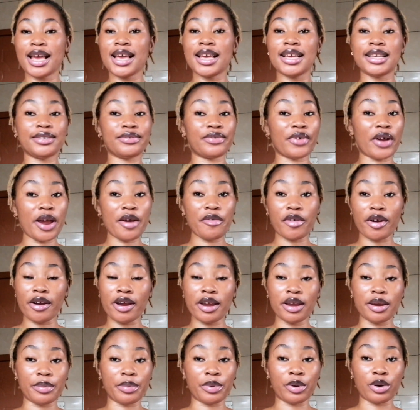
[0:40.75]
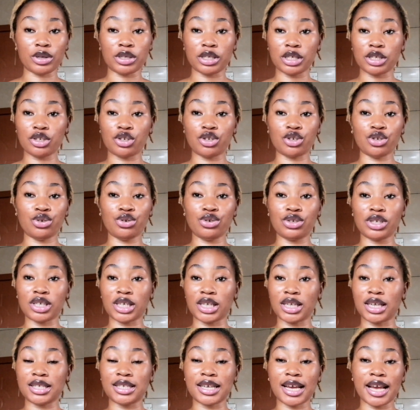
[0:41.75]
It's very important to use
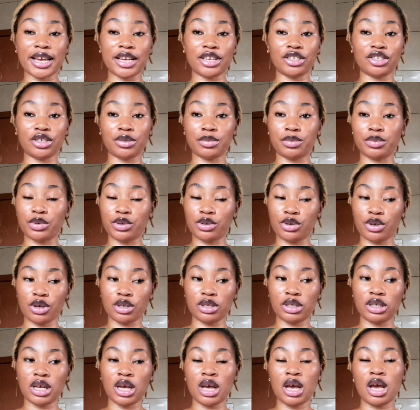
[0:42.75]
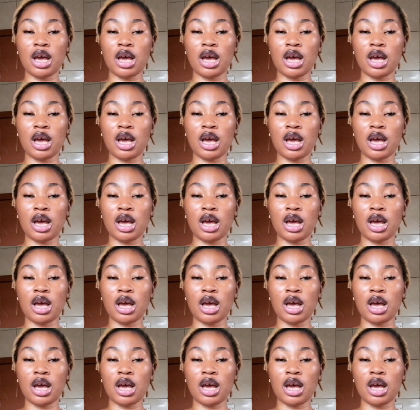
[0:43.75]
an anti-aging product.